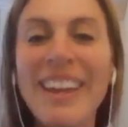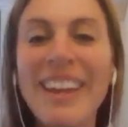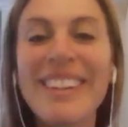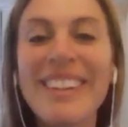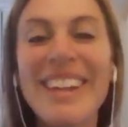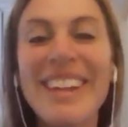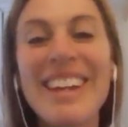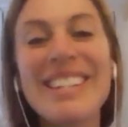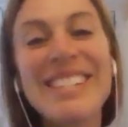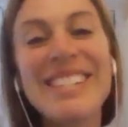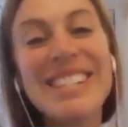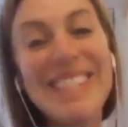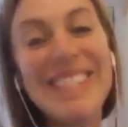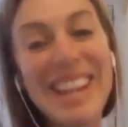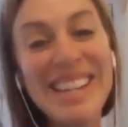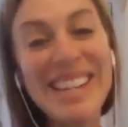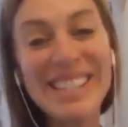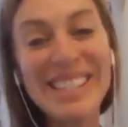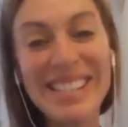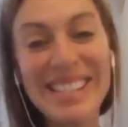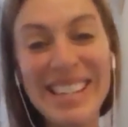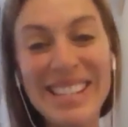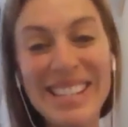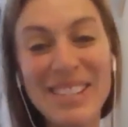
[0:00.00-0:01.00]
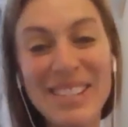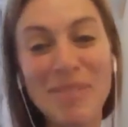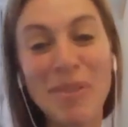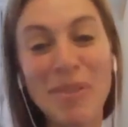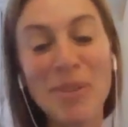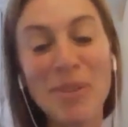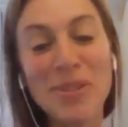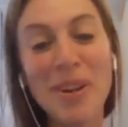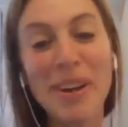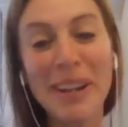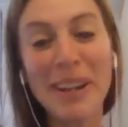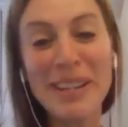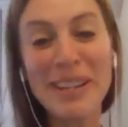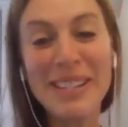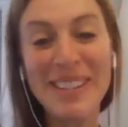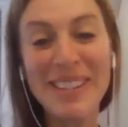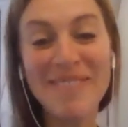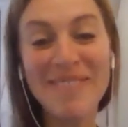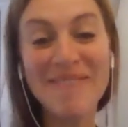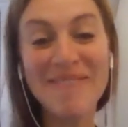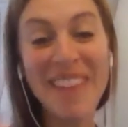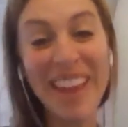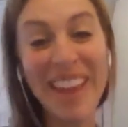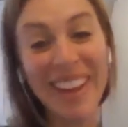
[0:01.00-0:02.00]
That ties in nicely. So we were talking
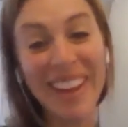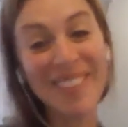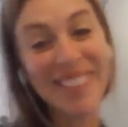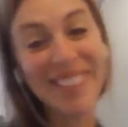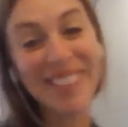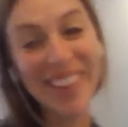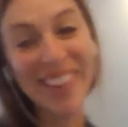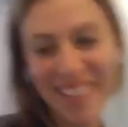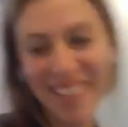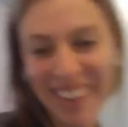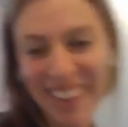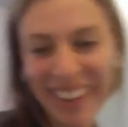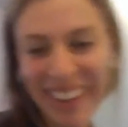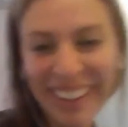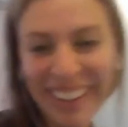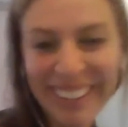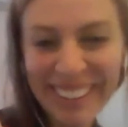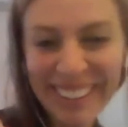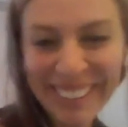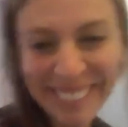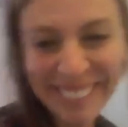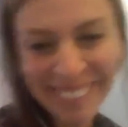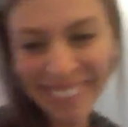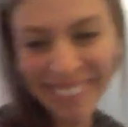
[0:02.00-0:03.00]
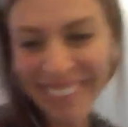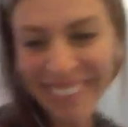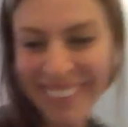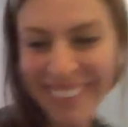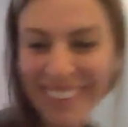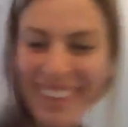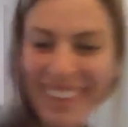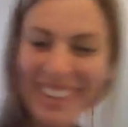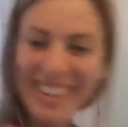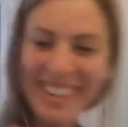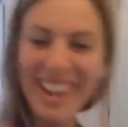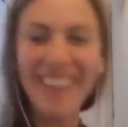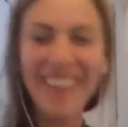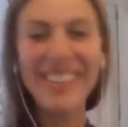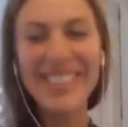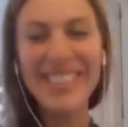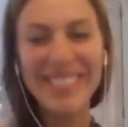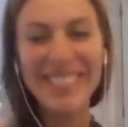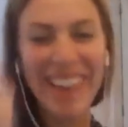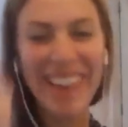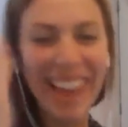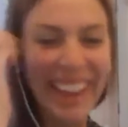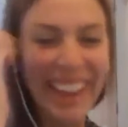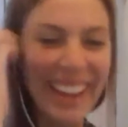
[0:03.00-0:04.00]
to Megan McCormick, who you know
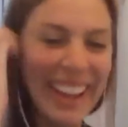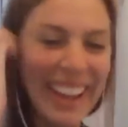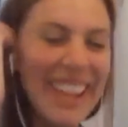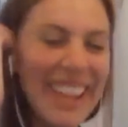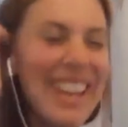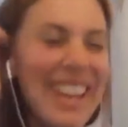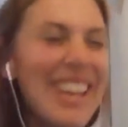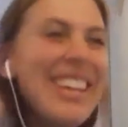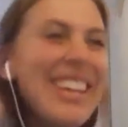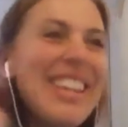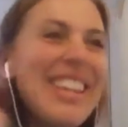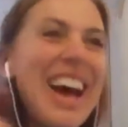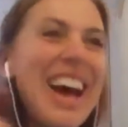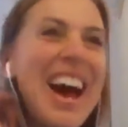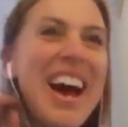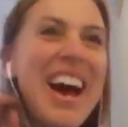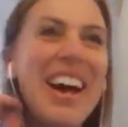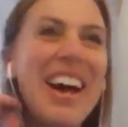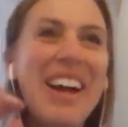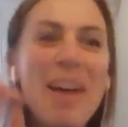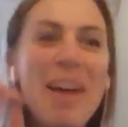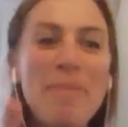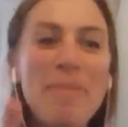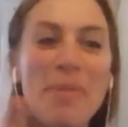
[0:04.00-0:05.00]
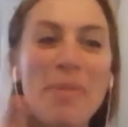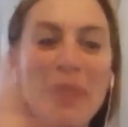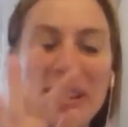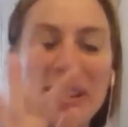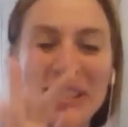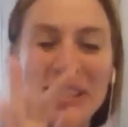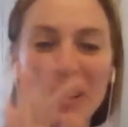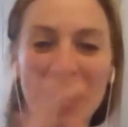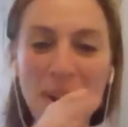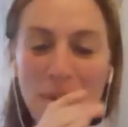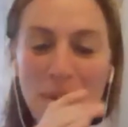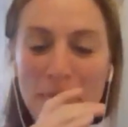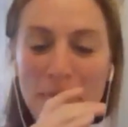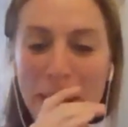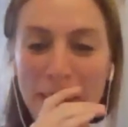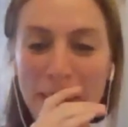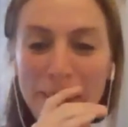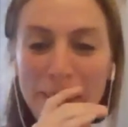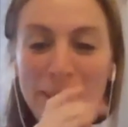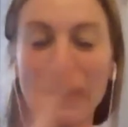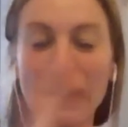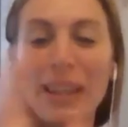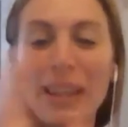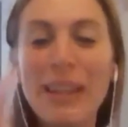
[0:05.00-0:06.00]
as well, a couple weeks ago,
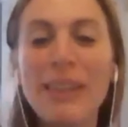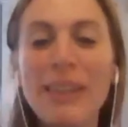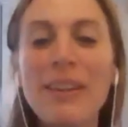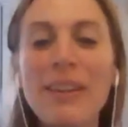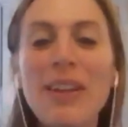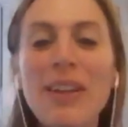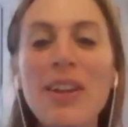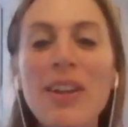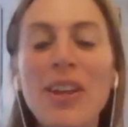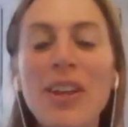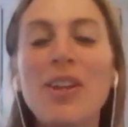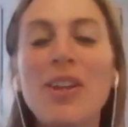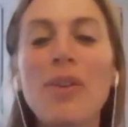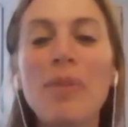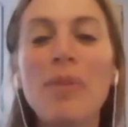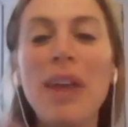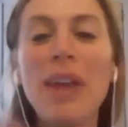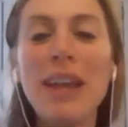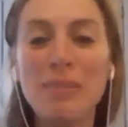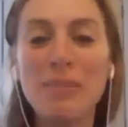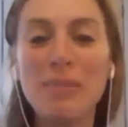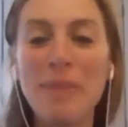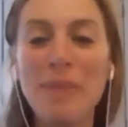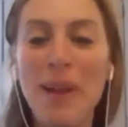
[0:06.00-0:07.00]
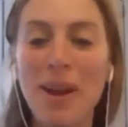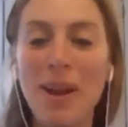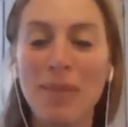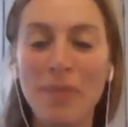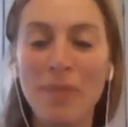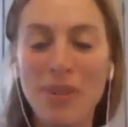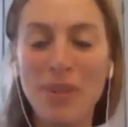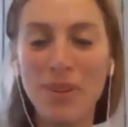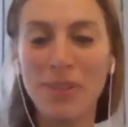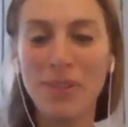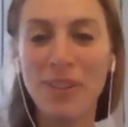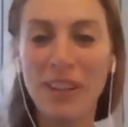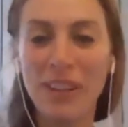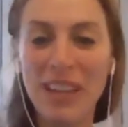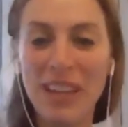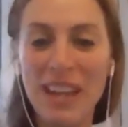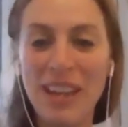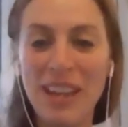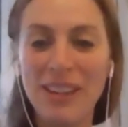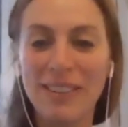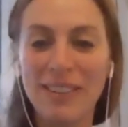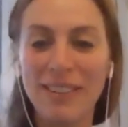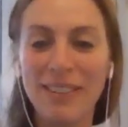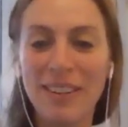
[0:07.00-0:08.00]
about looking, as a parent, when you're
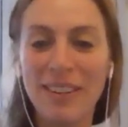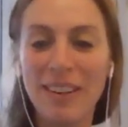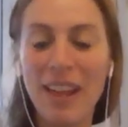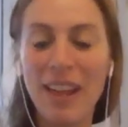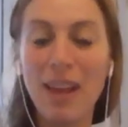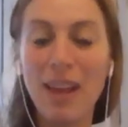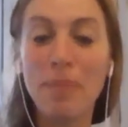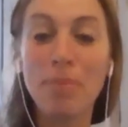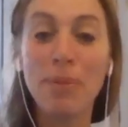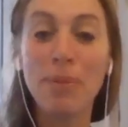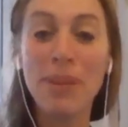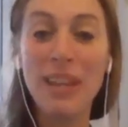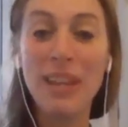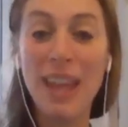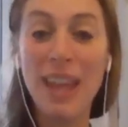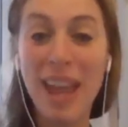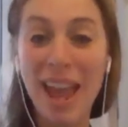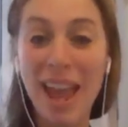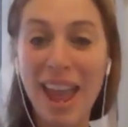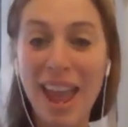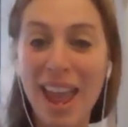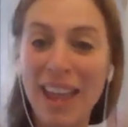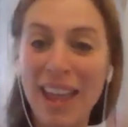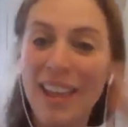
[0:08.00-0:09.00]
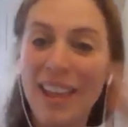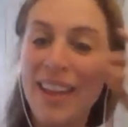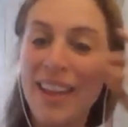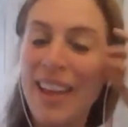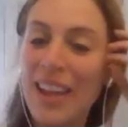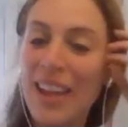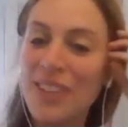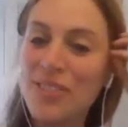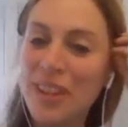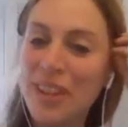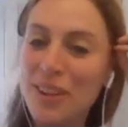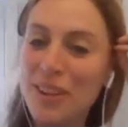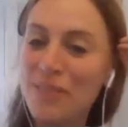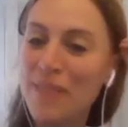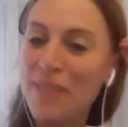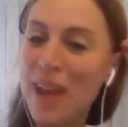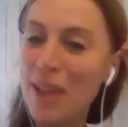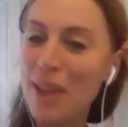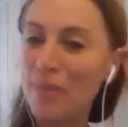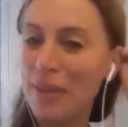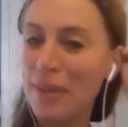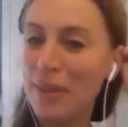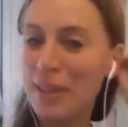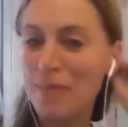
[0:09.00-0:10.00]
looking at a pre-K and trying to
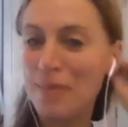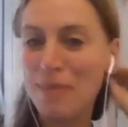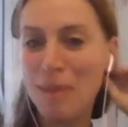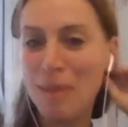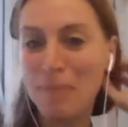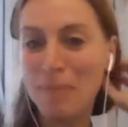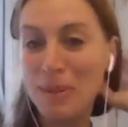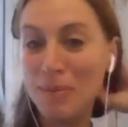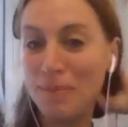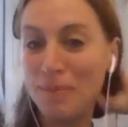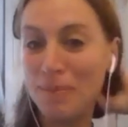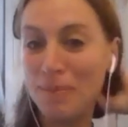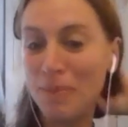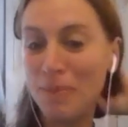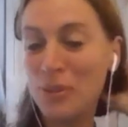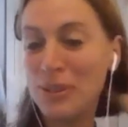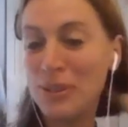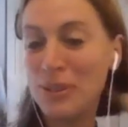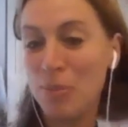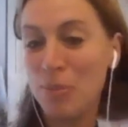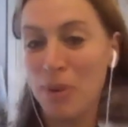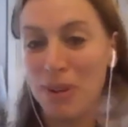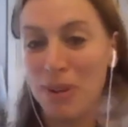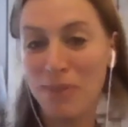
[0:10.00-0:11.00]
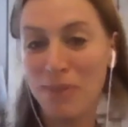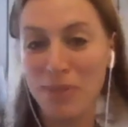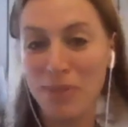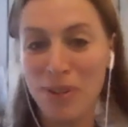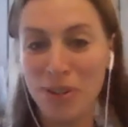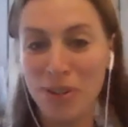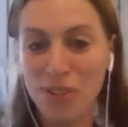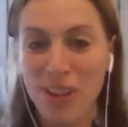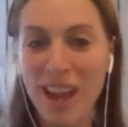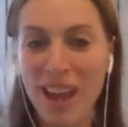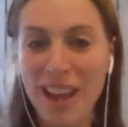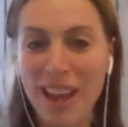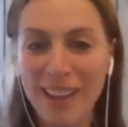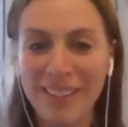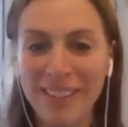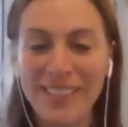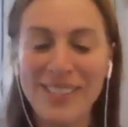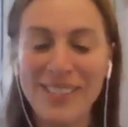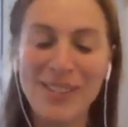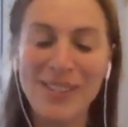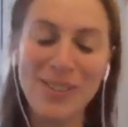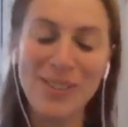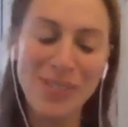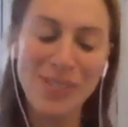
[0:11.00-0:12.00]
find one that might be most supportive for your child,
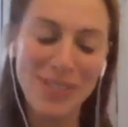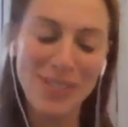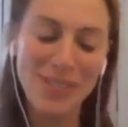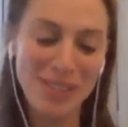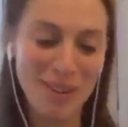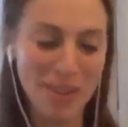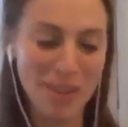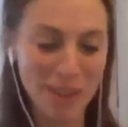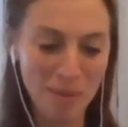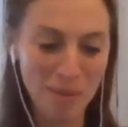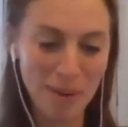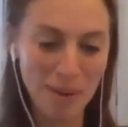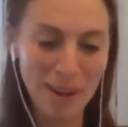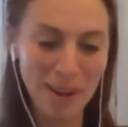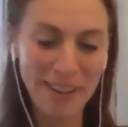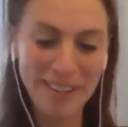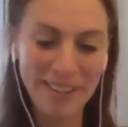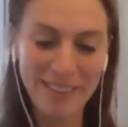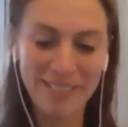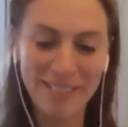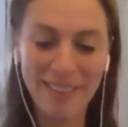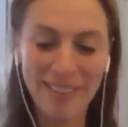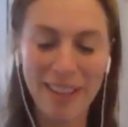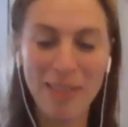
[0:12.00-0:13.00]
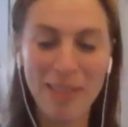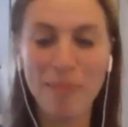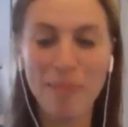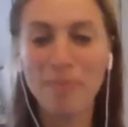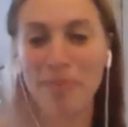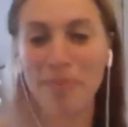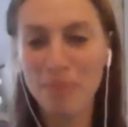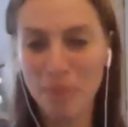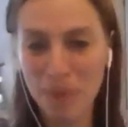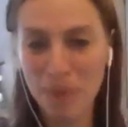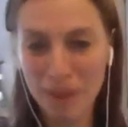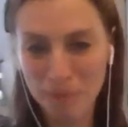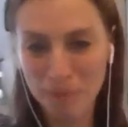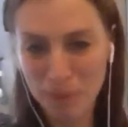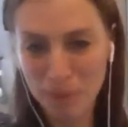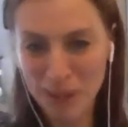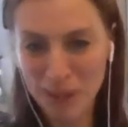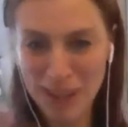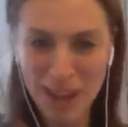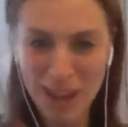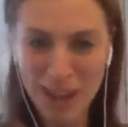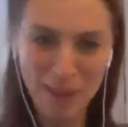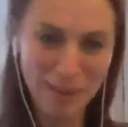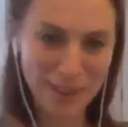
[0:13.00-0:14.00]
because she's done all that work on the
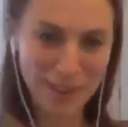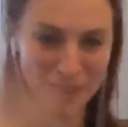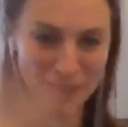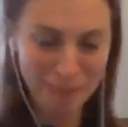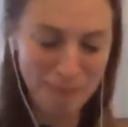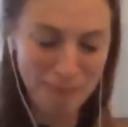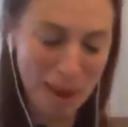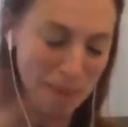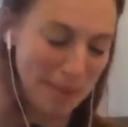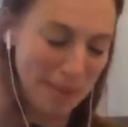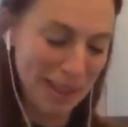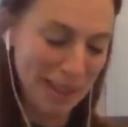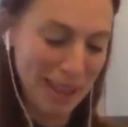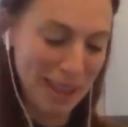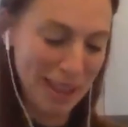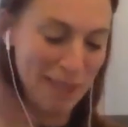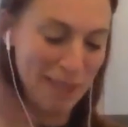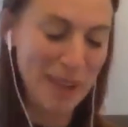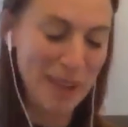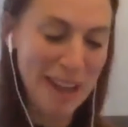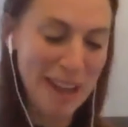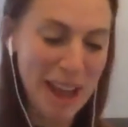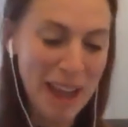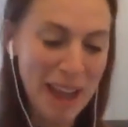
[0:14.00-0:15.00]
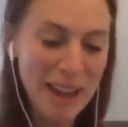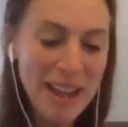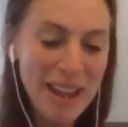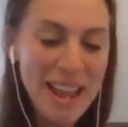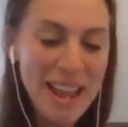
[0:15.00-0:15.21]
pre-K with Pamela and whatnot.